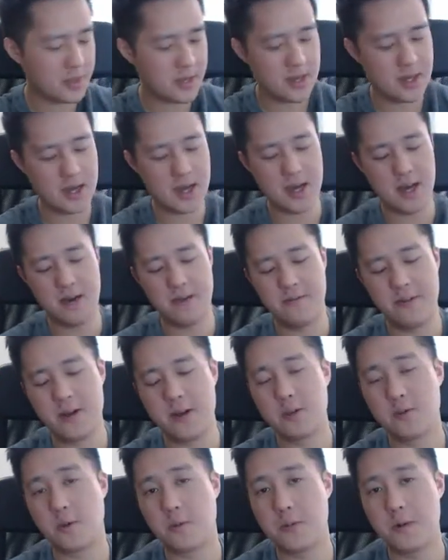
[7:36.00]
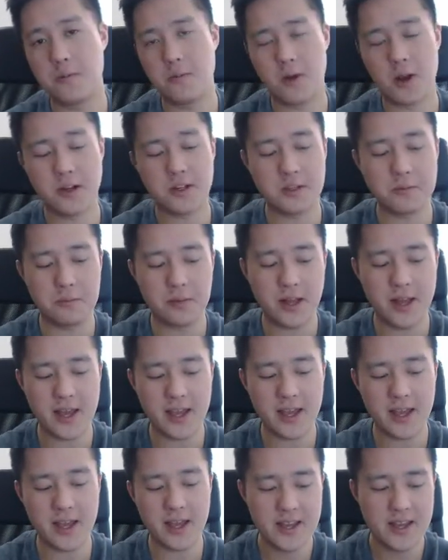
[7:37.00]
uh, videos where people are actually
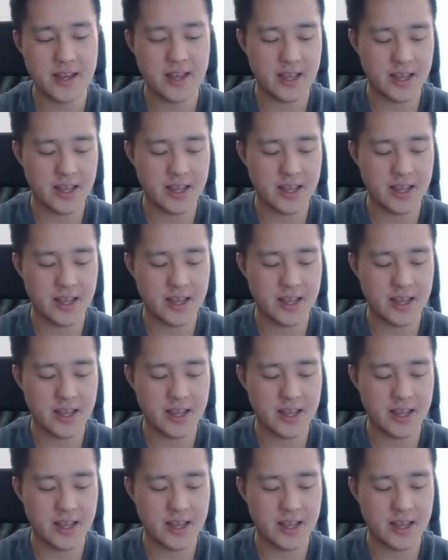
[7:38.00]
playing,